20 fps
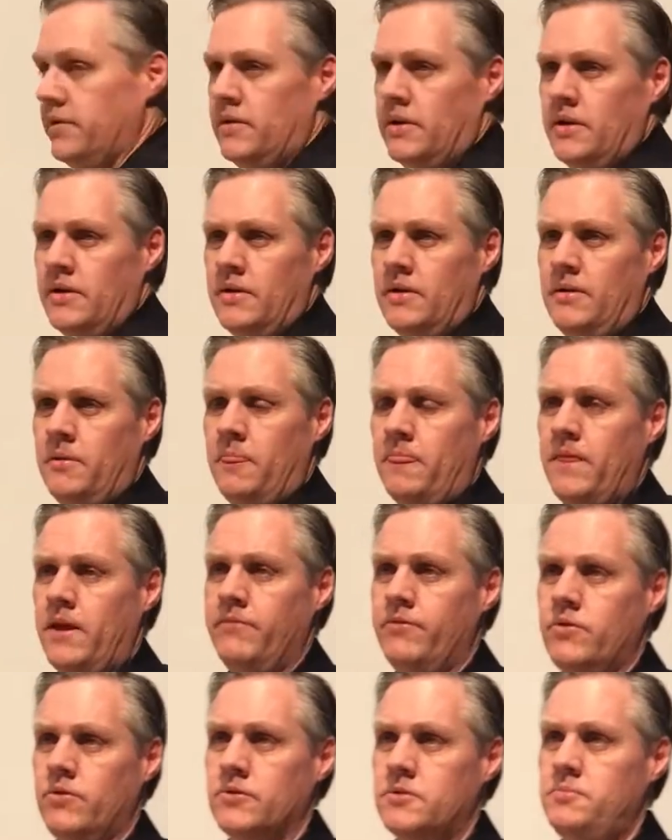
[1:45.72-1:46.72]
here,
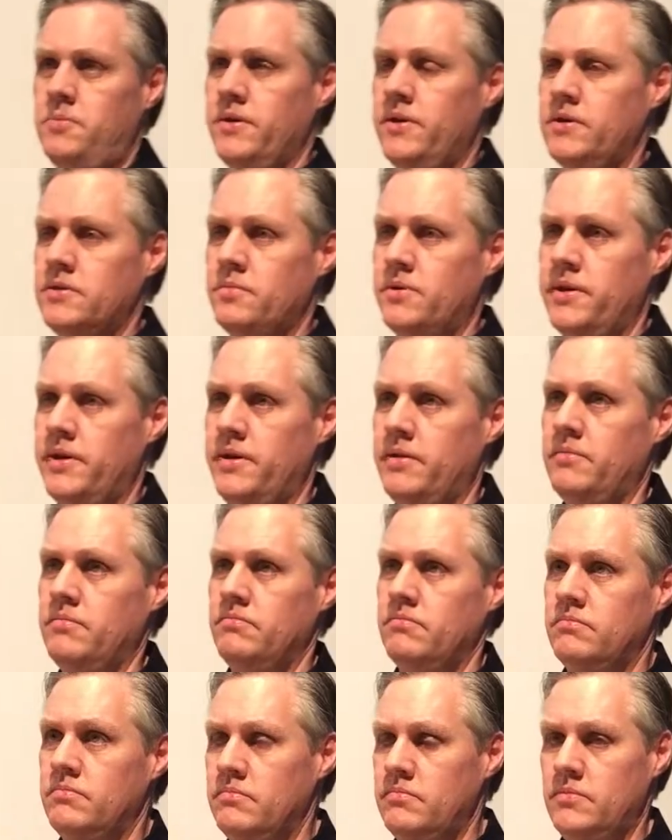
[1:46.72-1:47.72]
of course, because
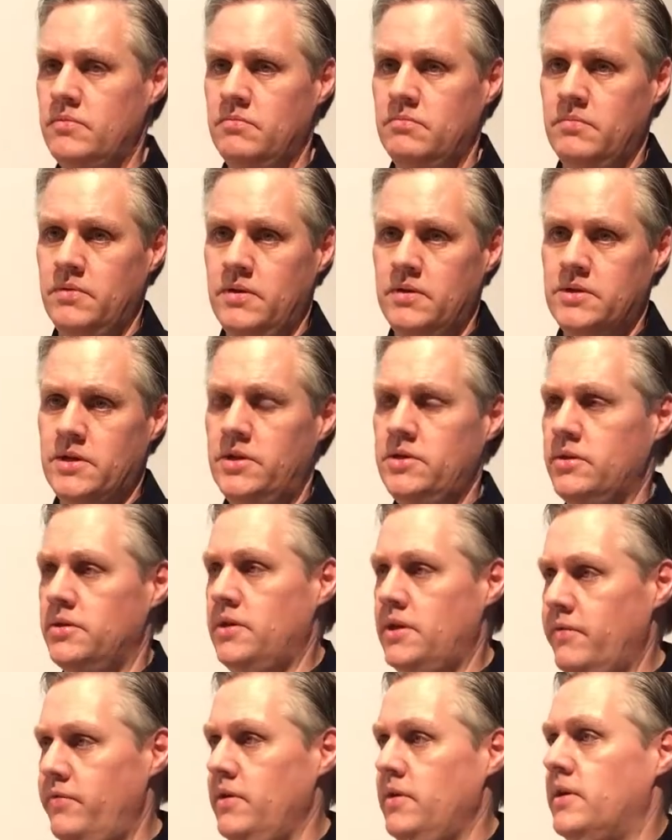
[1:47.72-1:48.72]
we're
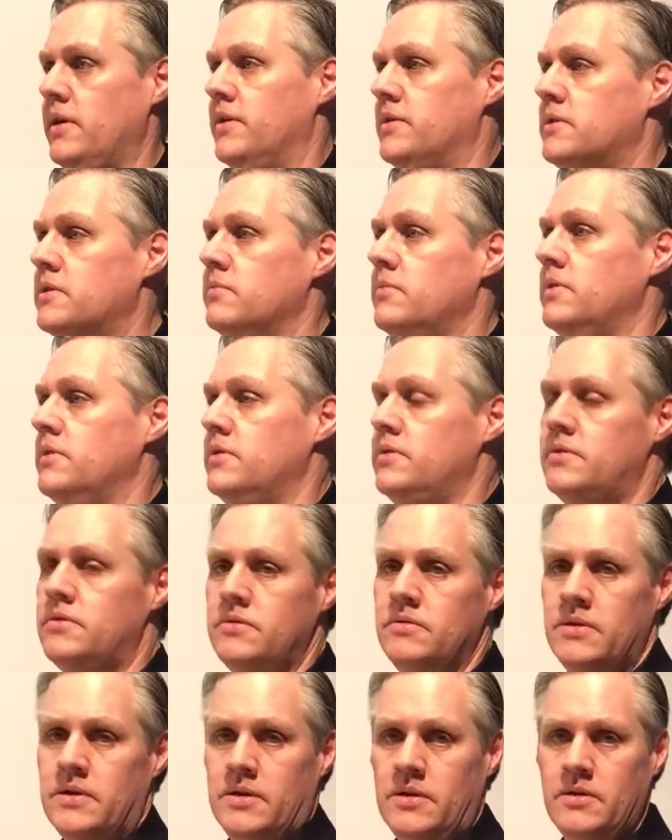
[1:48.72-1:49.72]
essentially giving
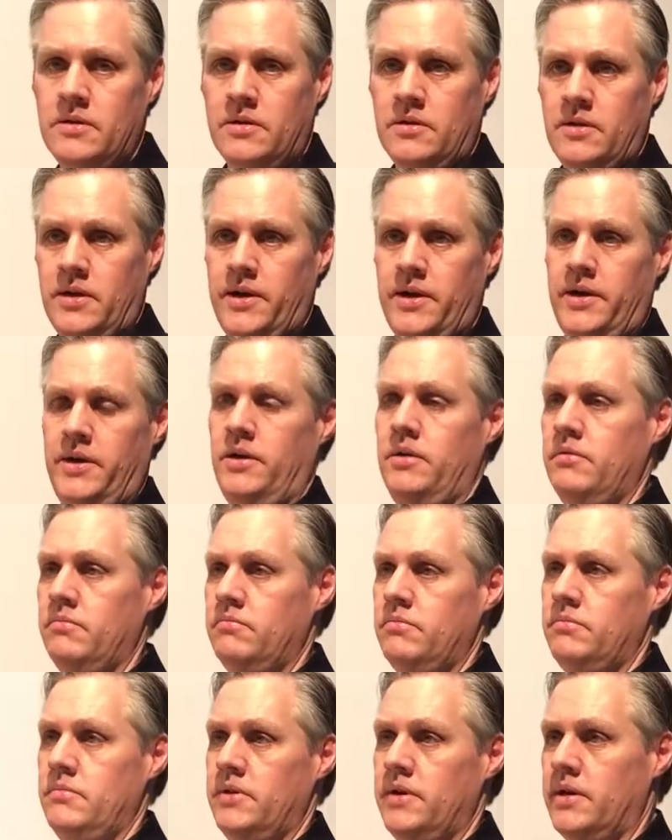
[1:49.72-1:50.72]
customers
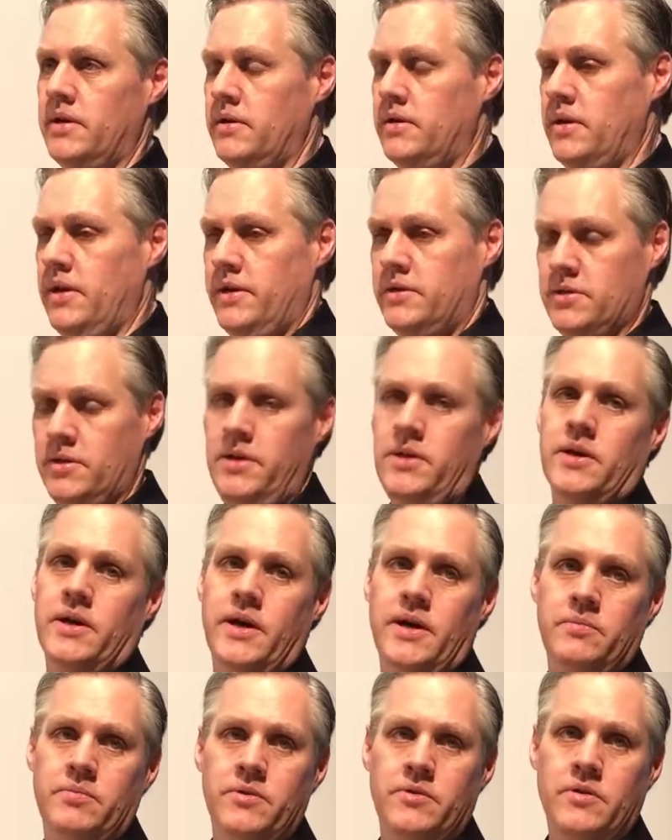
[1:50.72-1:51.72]
an SD
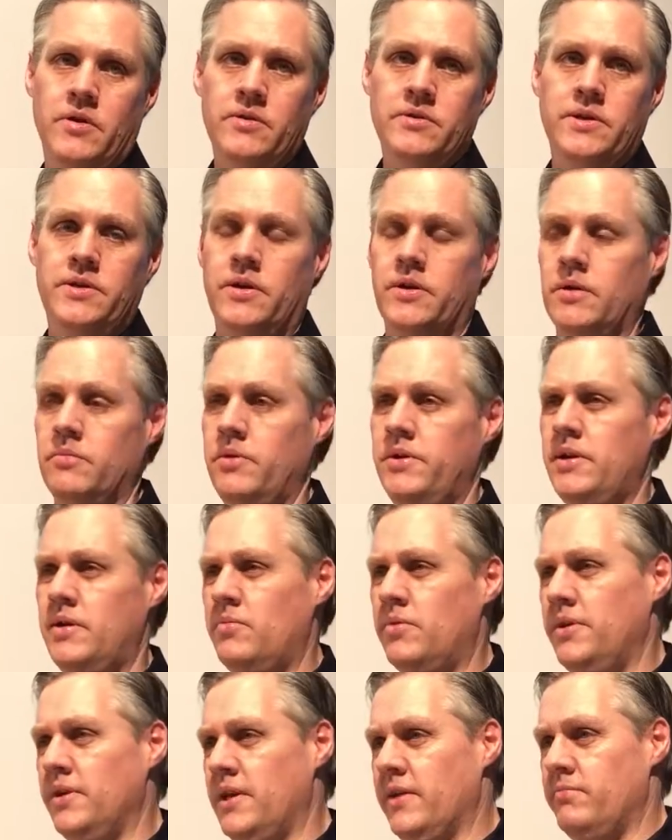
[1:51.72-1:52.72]
card with content on it, we
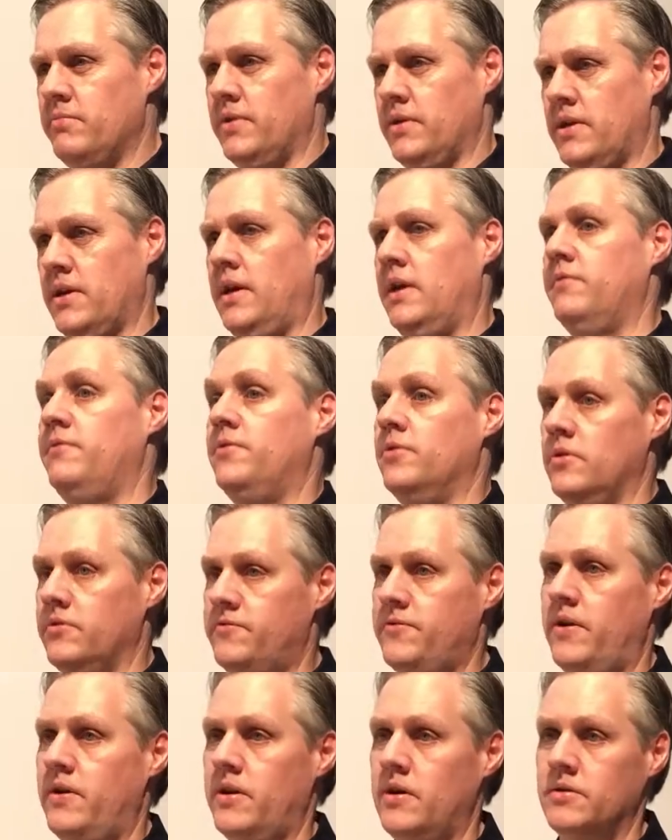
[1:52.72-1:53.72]
don't want to give them a card full
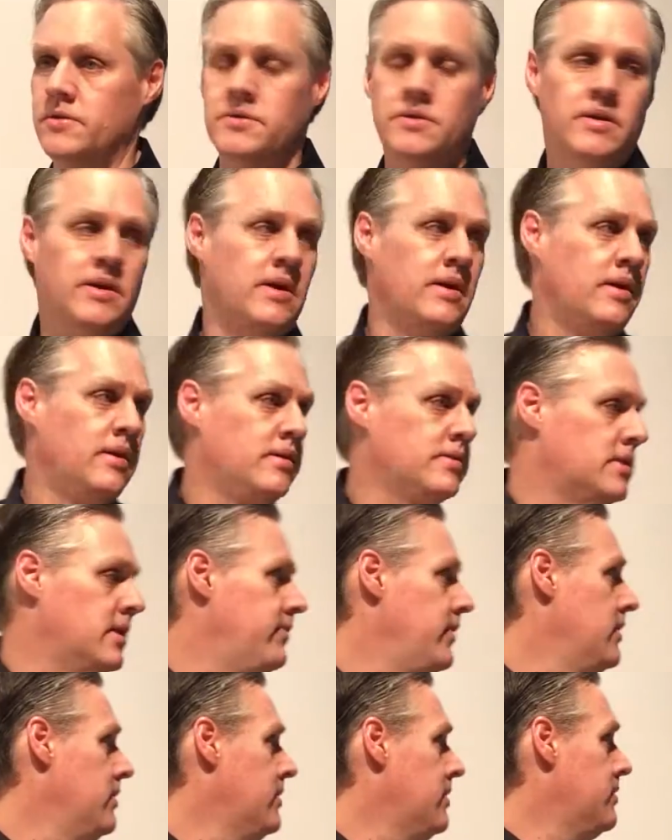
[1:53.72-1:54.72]
of files.
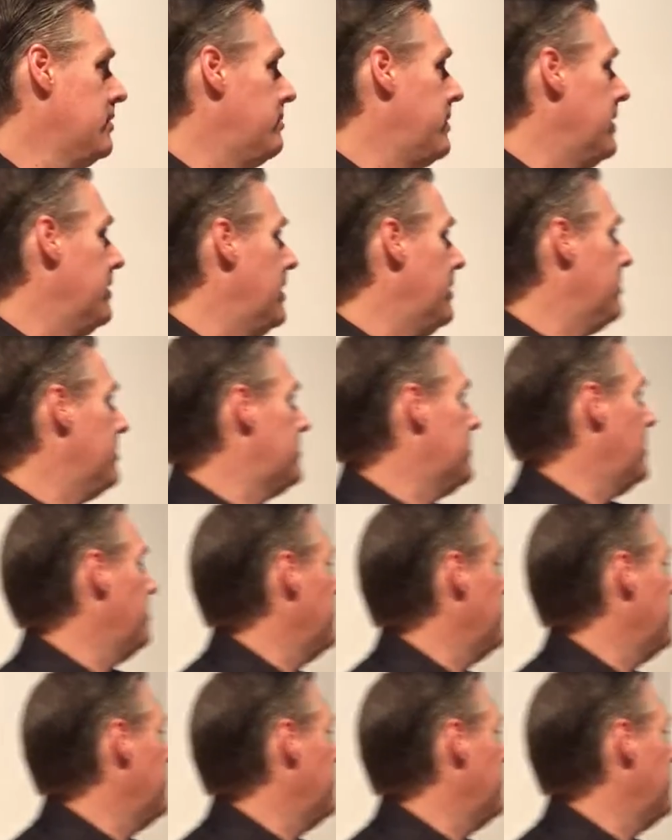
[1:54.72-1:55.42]
So if you look at the button up